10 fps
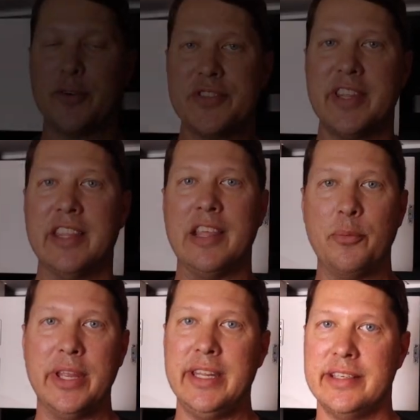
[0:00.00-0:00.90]
first thing
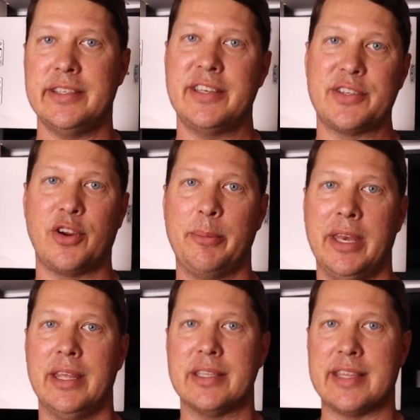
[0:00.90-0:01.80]
that we need to
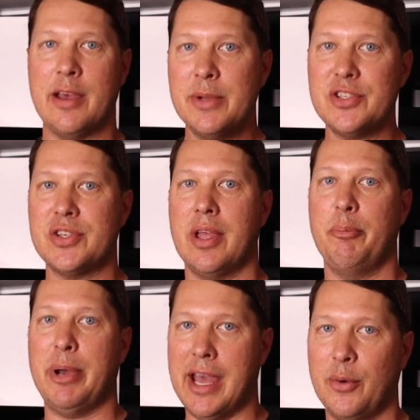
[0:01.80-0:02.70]
determine is how much
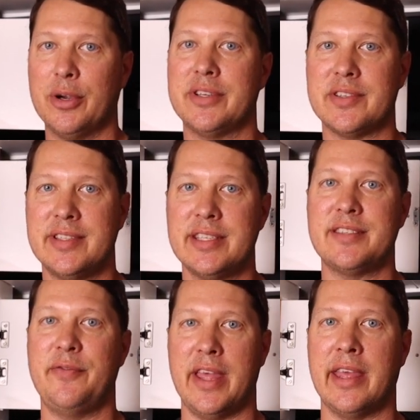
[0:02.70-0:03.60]
power does
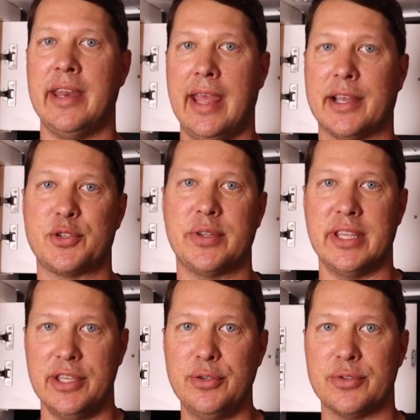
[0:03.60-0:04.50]
this van
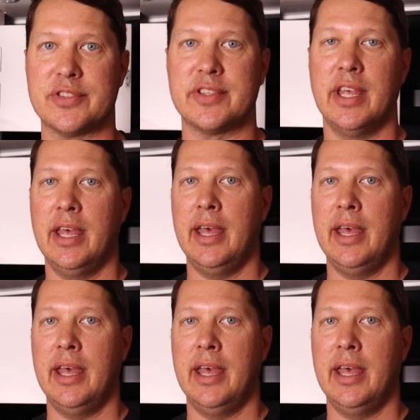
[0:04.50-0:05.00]
actually use?